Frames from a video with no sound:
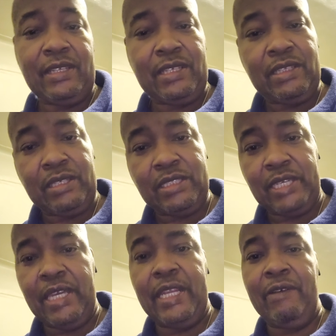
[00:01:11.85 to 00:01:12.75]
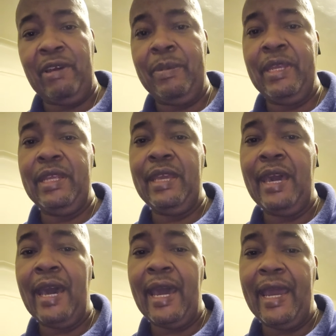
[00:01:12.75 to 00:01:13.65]
Because again, the NYPD
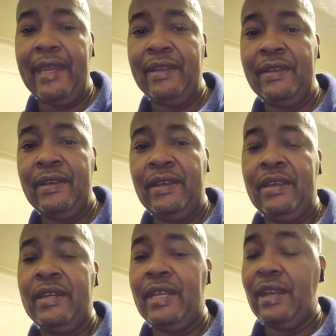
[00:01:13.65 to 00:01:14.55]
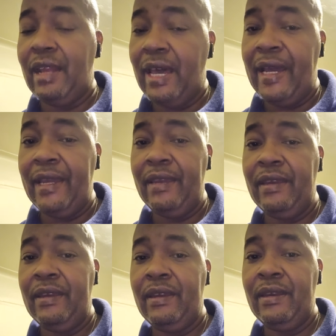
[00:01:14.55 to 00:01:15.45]
hide their lie
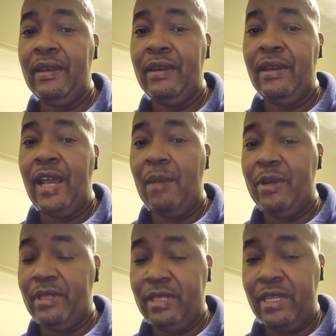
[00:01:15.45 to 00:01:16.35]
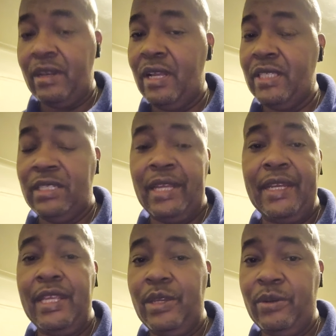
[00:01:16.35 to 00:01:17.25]
about the technology that
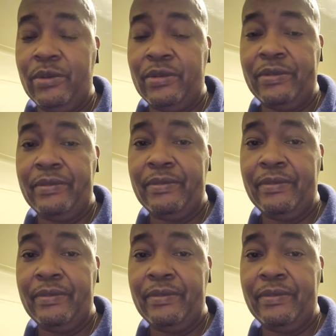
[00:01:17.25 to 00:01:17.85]
they use.